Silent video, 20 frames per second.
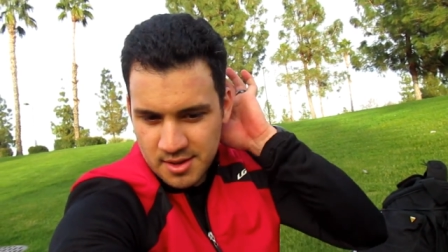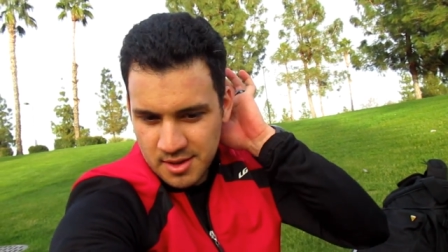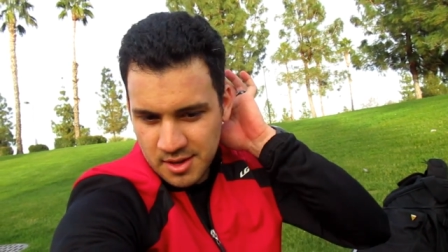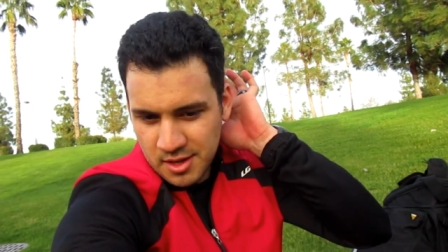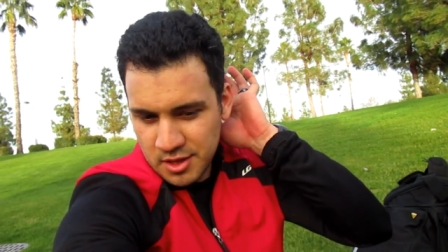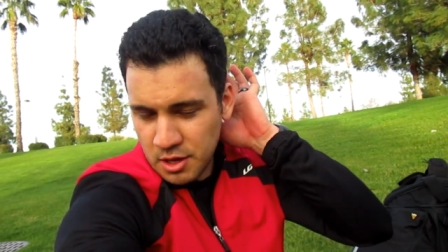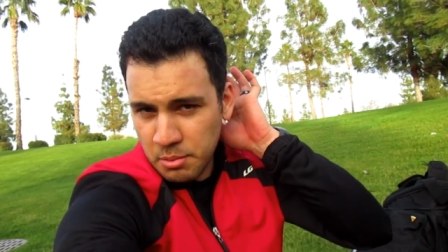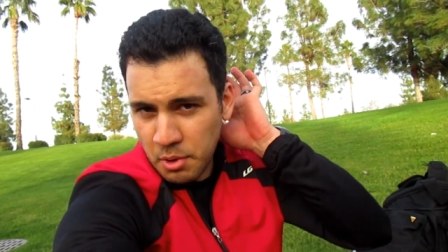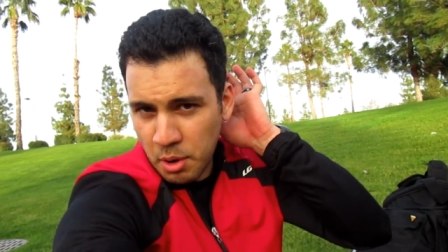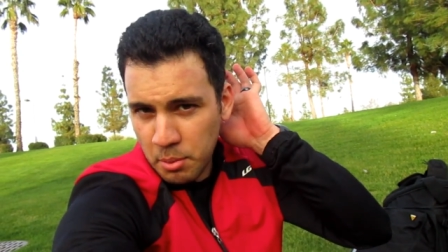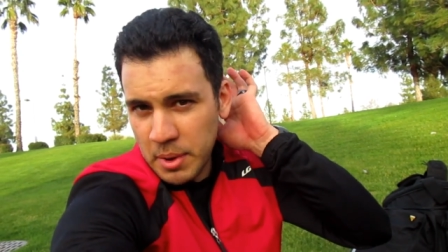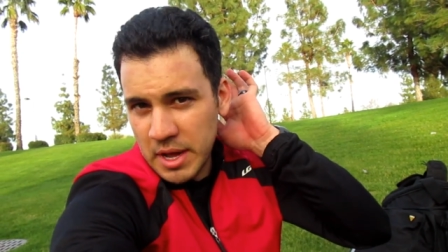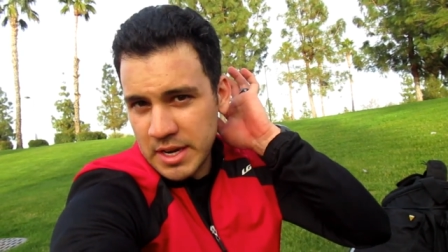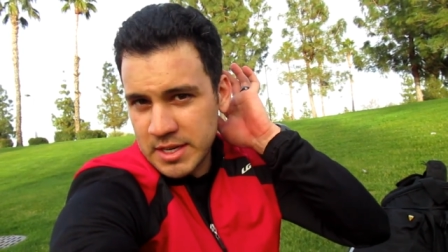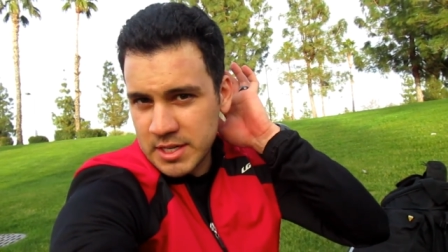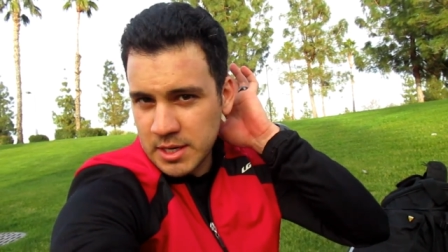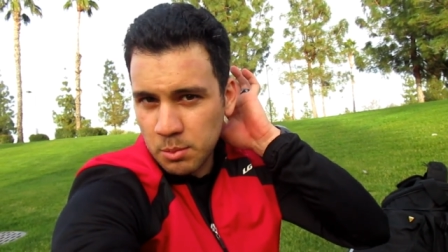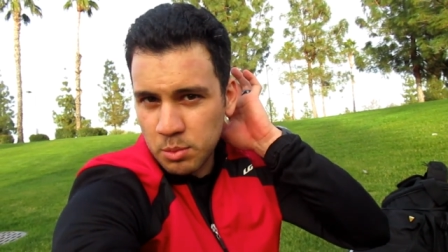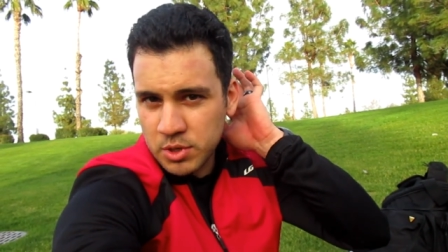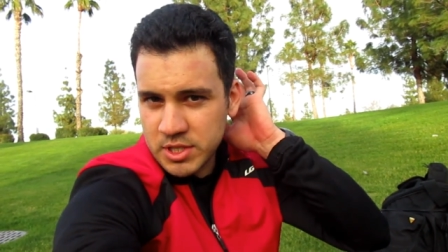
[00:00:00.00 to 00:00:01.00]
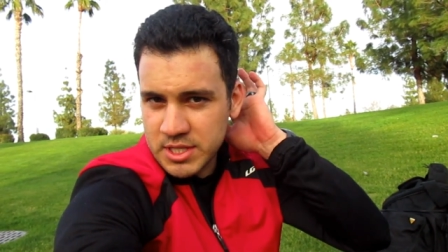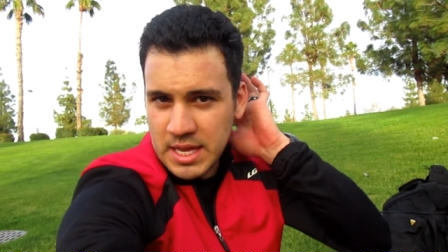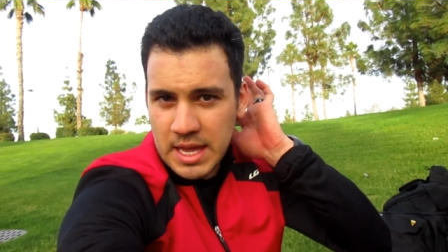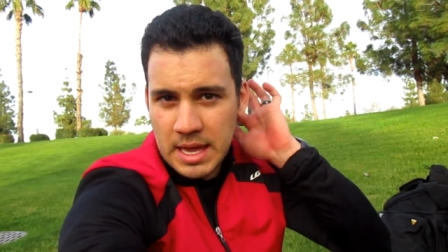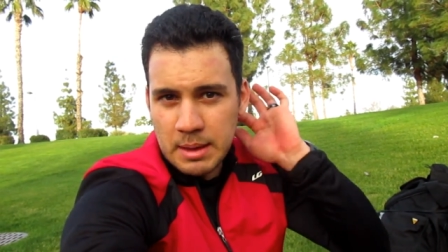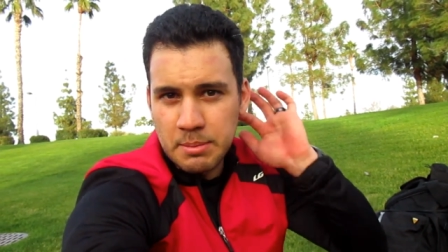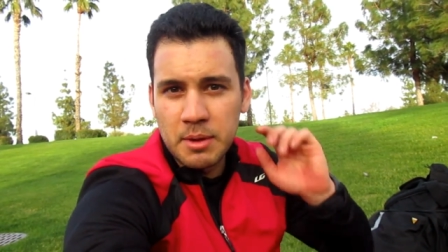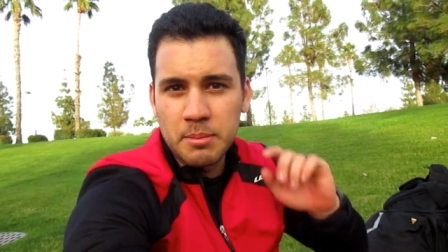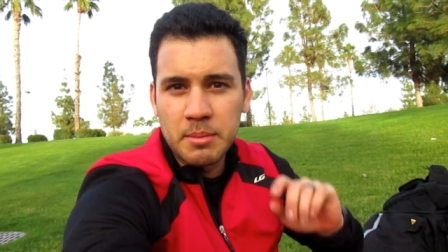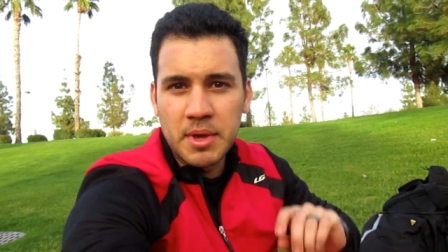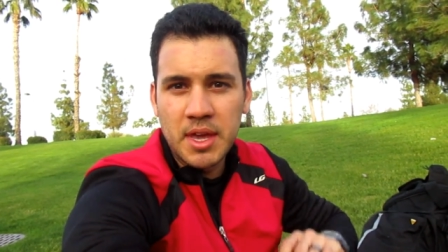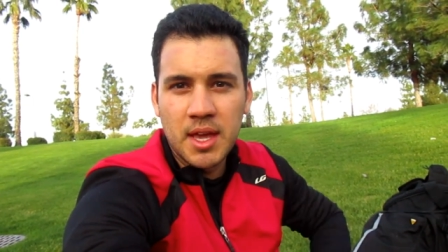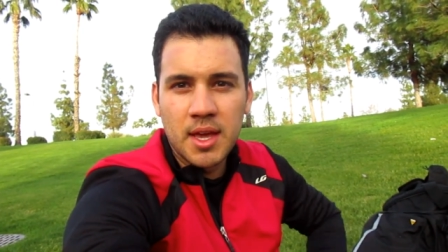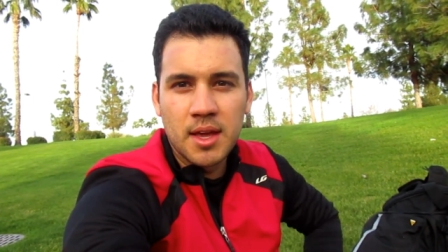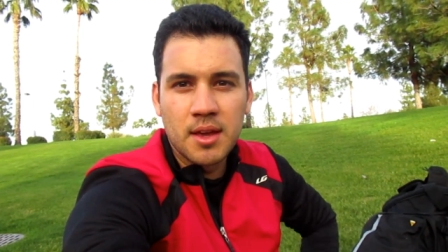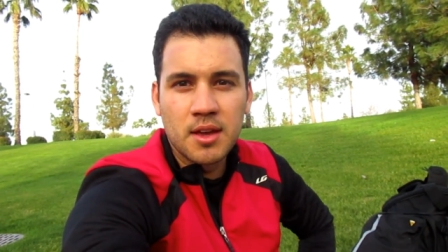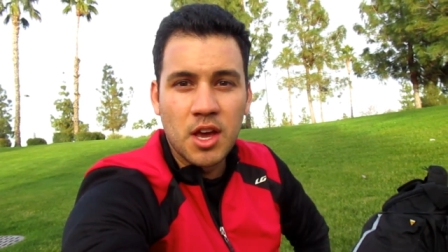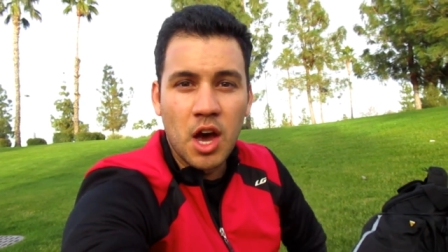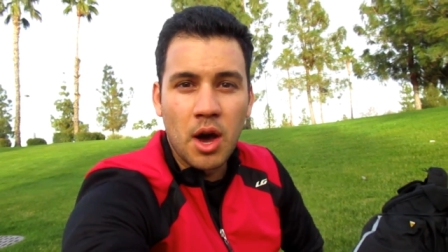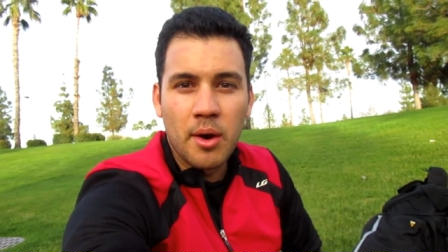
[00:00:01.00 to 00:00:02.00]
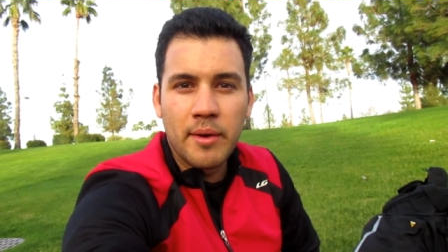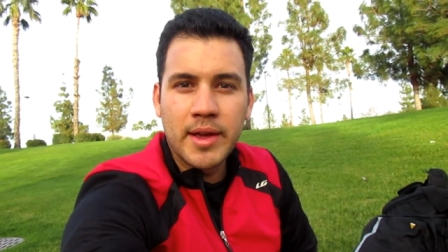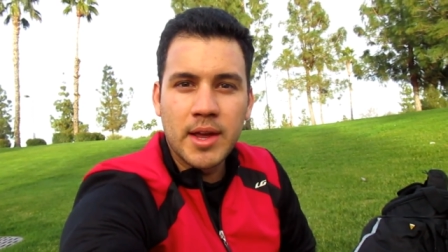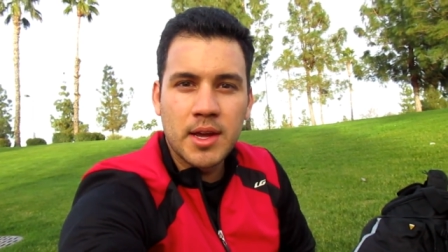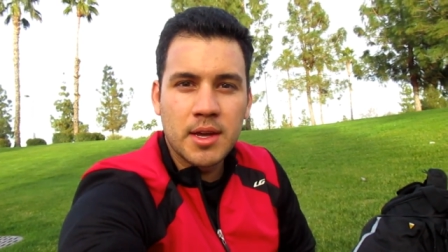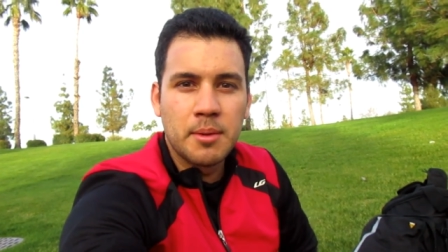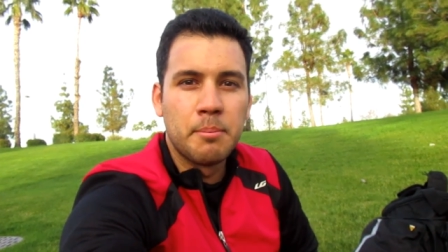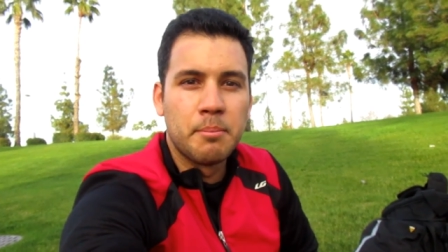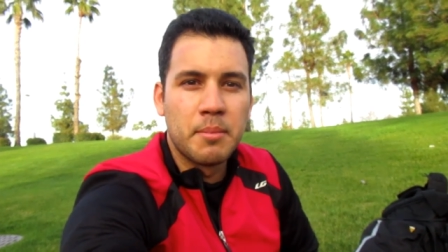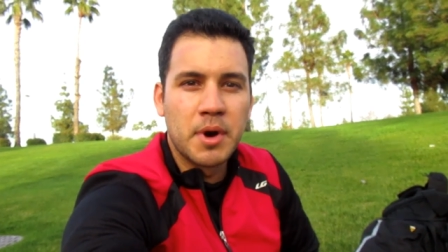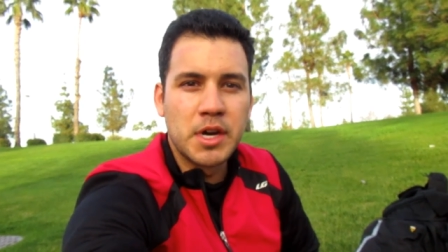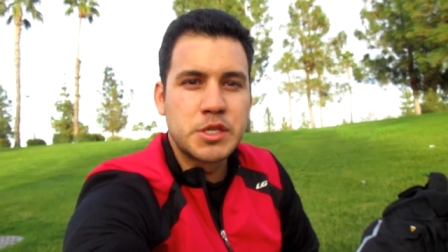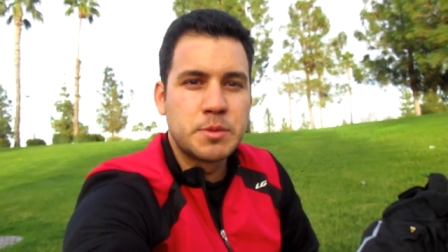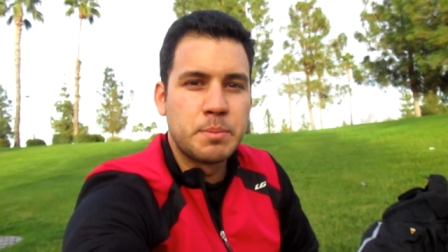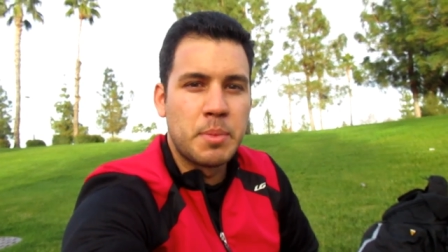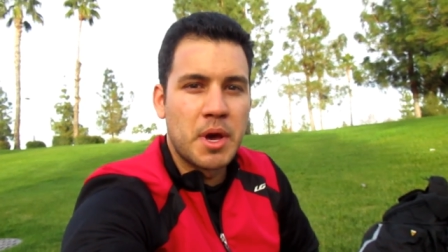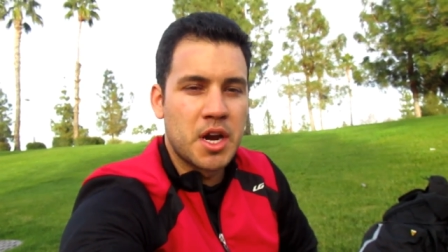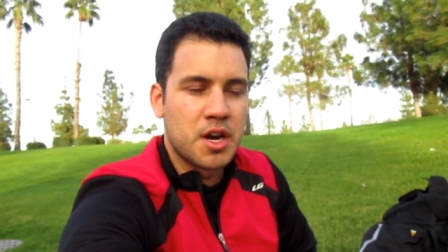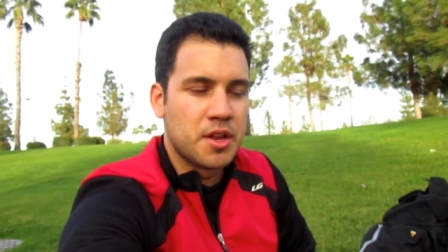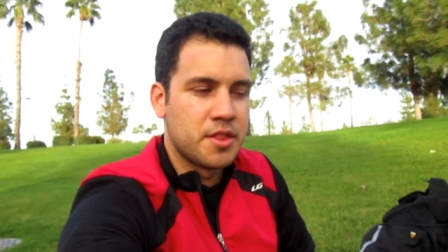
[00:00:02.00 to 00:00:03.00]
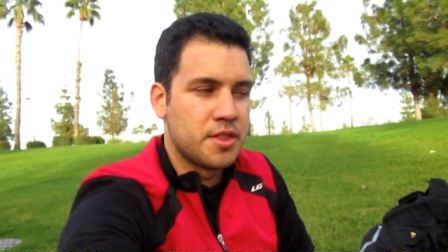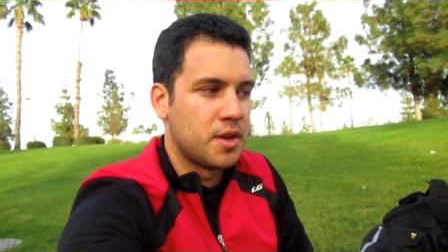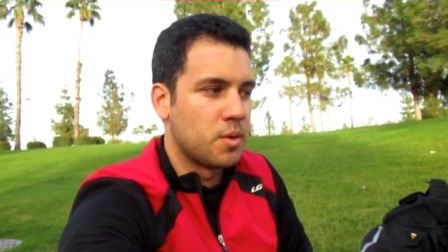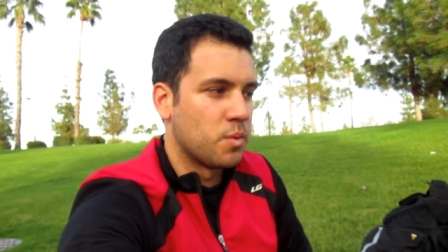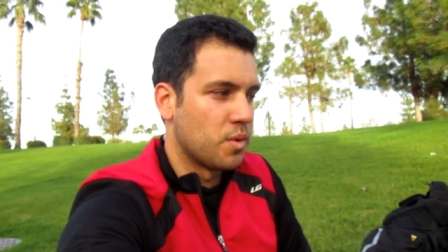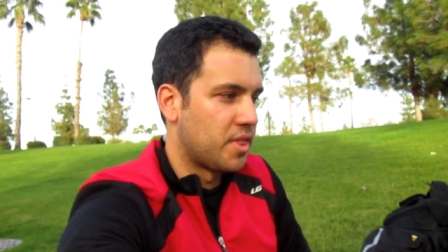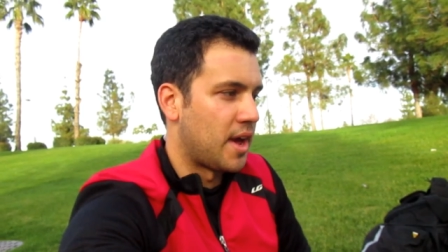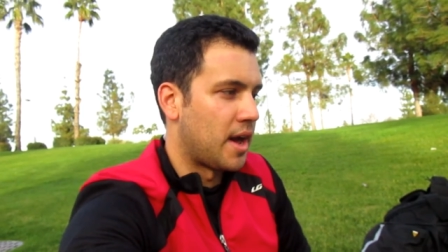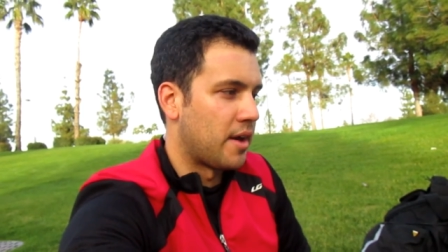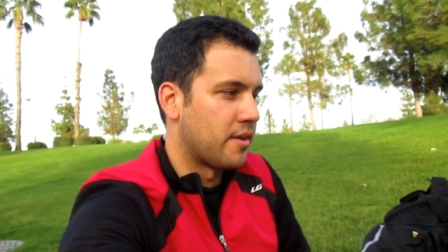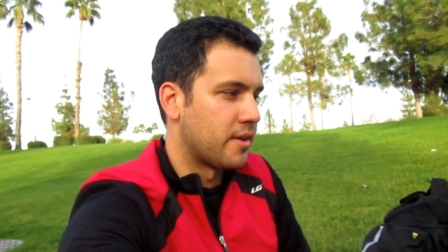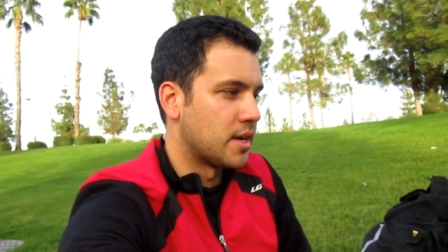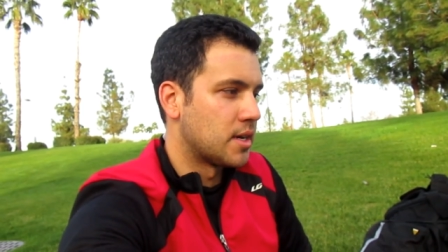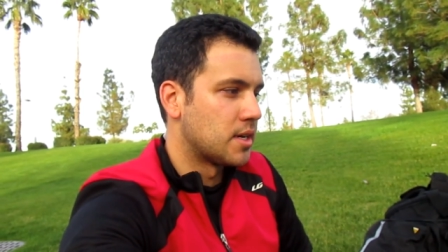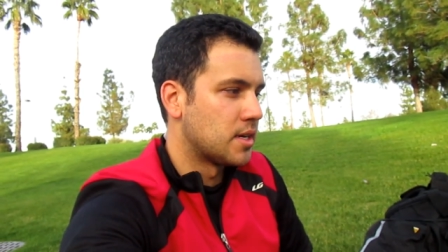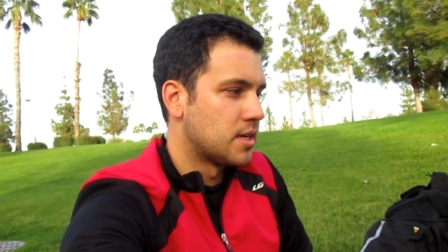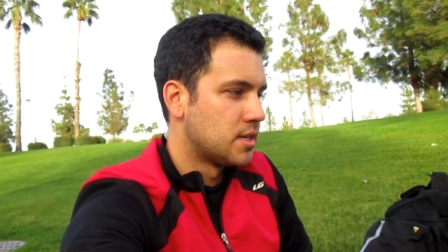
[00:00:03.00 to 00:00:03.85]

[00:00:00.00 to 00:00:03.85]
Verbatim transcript: the momentum was keeping me going much better than without it.